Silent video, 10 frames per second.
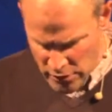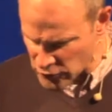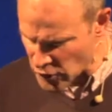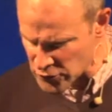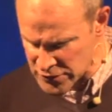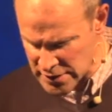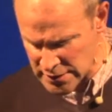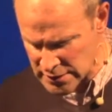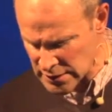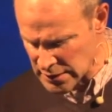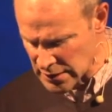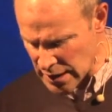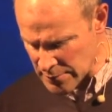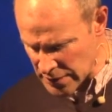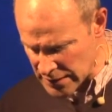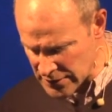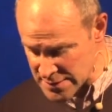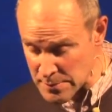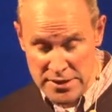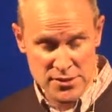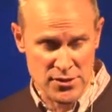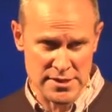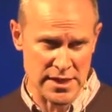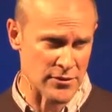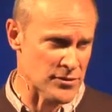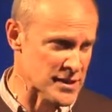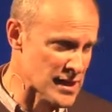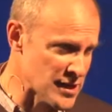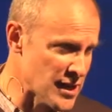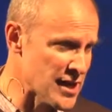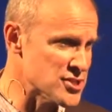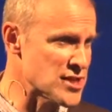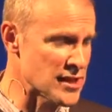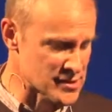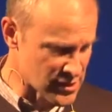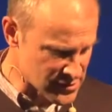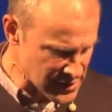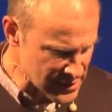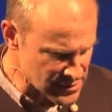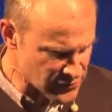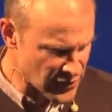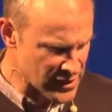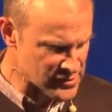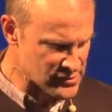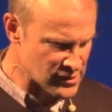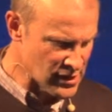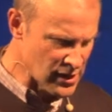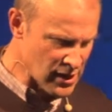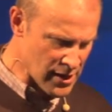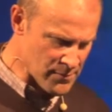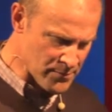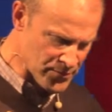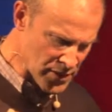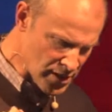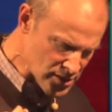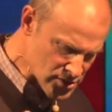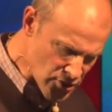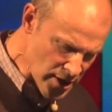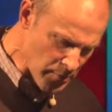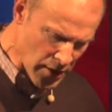involved in these ministries here, things like Night Shelter, Debt Advice, Street